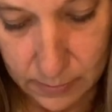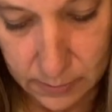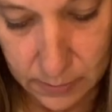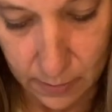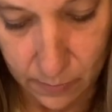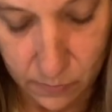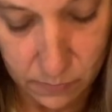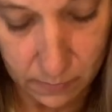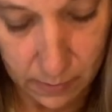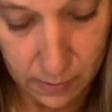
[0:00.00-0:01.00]
So
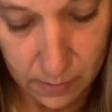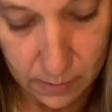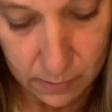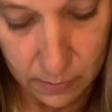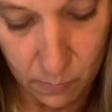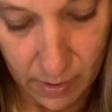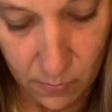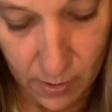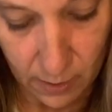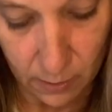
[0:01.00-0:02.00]
you
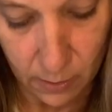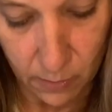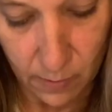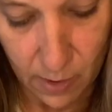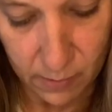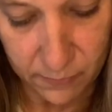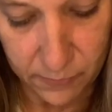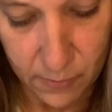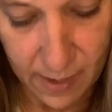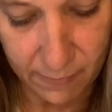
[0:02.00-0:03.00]
might want to look around if
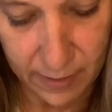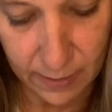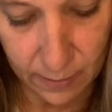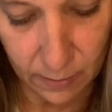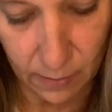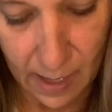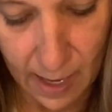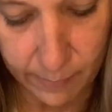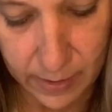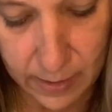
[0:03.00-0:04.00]
you have any little
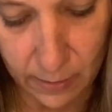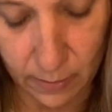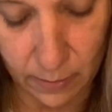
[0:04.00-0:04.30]
hobby